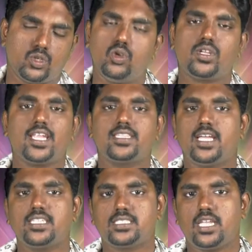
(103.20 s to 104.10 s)
To look at
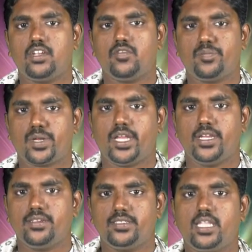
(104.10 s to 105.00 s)
that side of
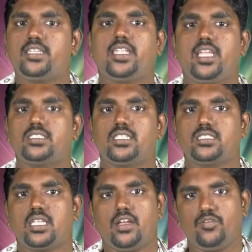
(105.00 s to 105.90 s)
pride that takes
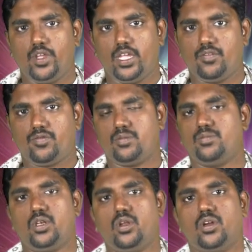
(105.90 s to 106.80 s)
us away
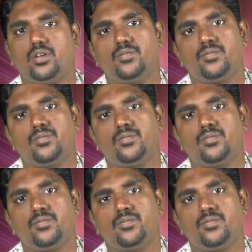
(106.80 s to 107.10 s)
from the Lord.